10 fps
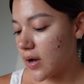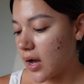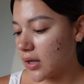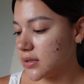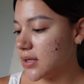
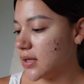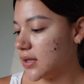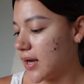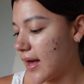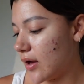got
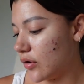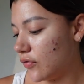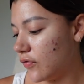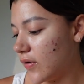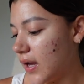the
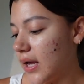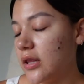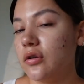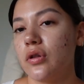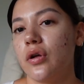e.l.f.
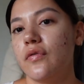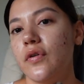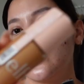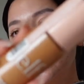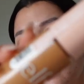Halo Glow
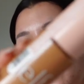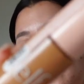Filter